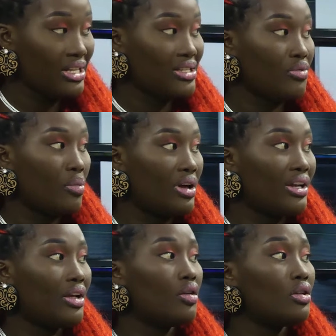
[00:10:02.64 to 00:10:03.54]
as a woman,
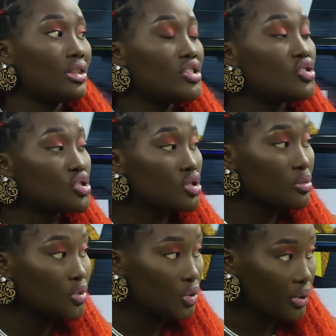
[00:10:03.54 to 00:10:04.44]
there are a lot of things she
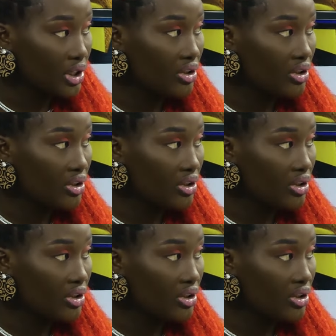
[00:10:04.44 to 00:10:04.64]
stopped doing.